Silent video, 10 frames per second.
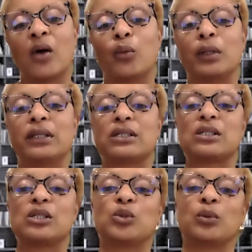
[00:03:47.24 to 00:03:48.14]
We
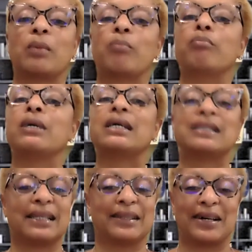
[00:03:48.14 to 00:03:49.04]
listened to an
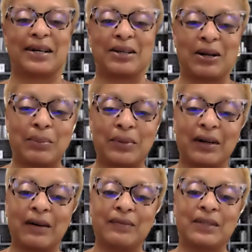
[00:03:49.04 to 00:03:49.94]
amazing lineup
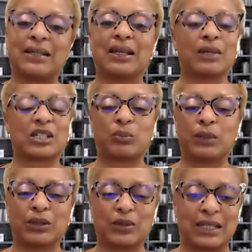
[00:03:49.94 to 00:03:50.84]
of dynamic
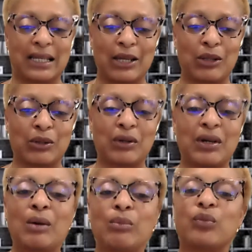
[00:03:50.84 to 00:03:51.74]
speakers together
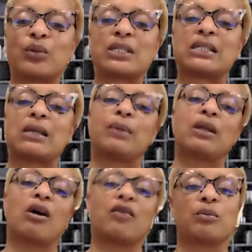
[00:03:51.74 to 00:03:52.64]
before
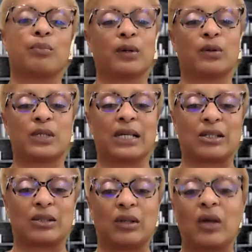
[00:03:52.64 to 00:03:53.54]
stepping off in
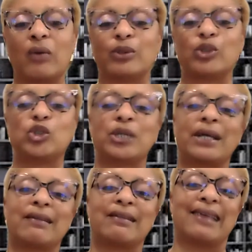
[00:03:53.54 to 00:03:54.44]
protest with
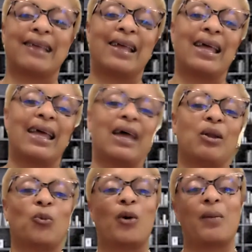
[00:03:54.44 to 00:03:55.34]
chants
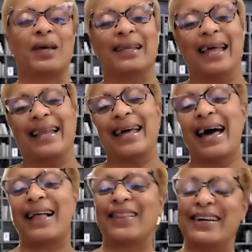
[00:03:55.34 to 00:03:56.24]
and women and
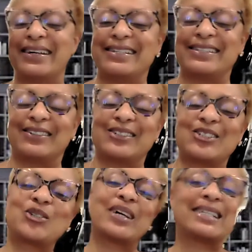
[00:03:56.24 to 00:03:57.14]
allies and our
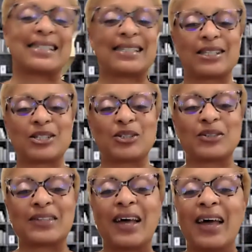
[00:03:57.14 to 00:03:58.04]
trans
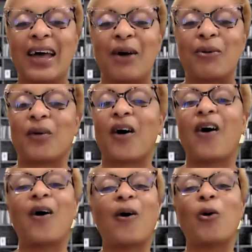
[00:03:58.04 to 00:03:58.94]
sisters, and we were
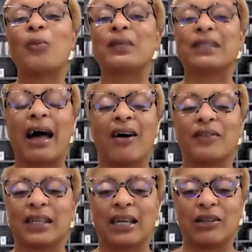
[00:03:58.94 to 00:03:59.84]
all openly
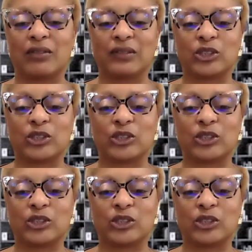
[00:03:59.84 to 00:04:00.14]
advocating for